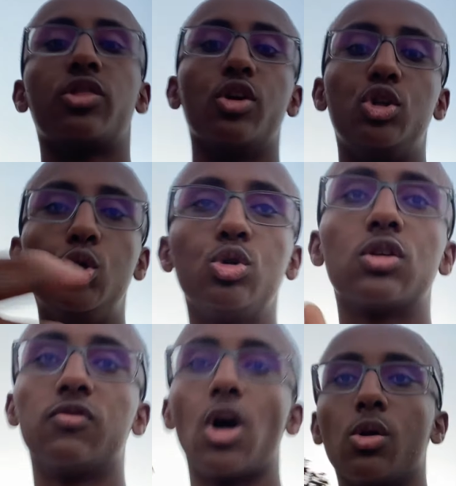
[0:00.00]
The use
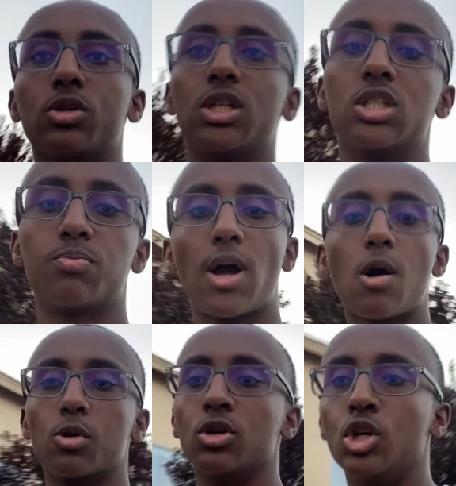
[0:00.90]
of knowledge is
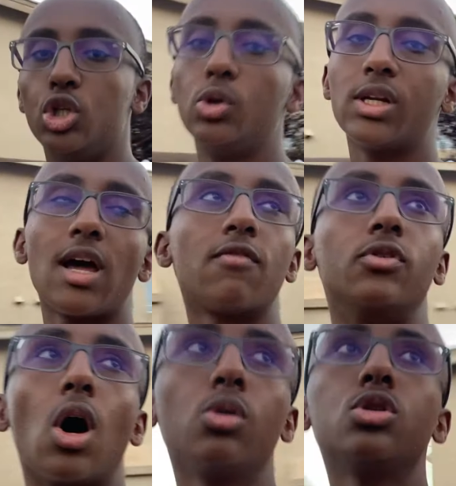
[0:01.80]
power. You can have
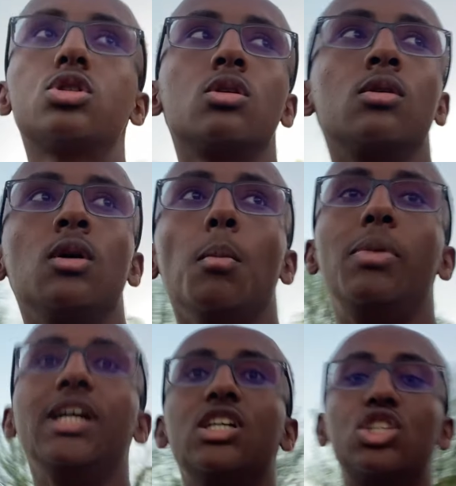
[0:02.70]
knowledge,
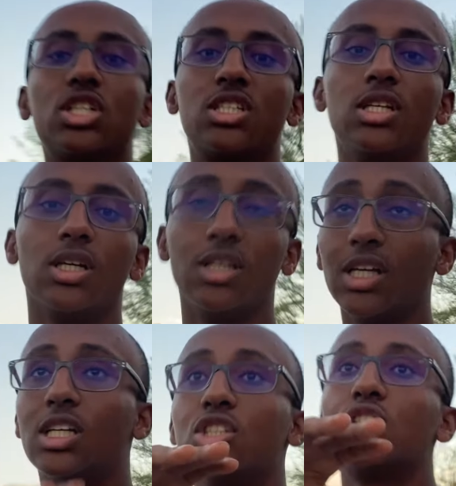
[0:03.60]
but it can just
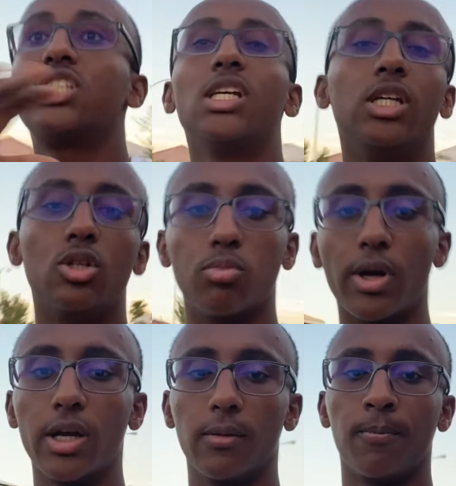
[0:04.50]
it can just sit in your
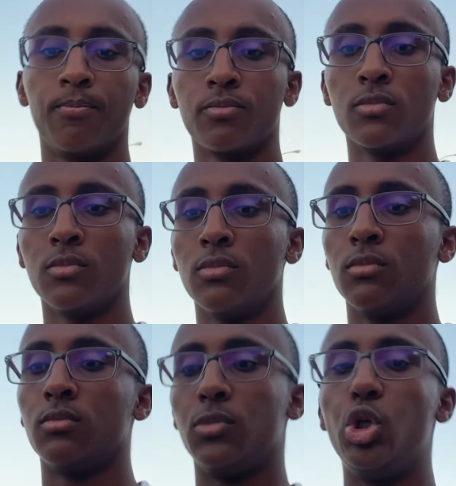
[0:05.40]
brain.
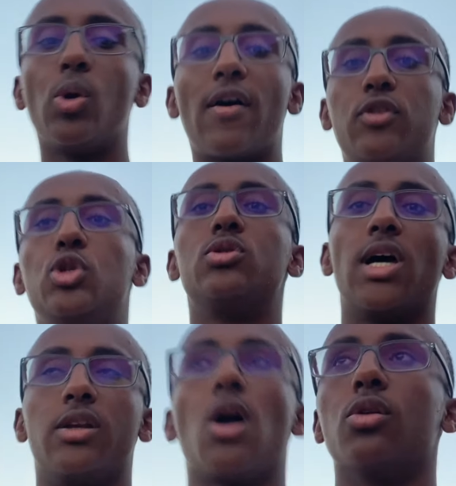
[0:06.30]
You don't have to use
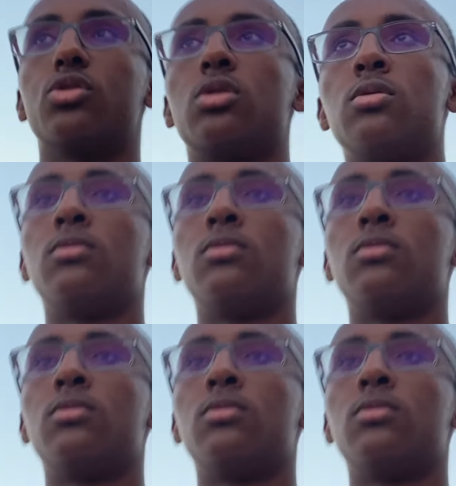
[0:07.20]
that knowledge.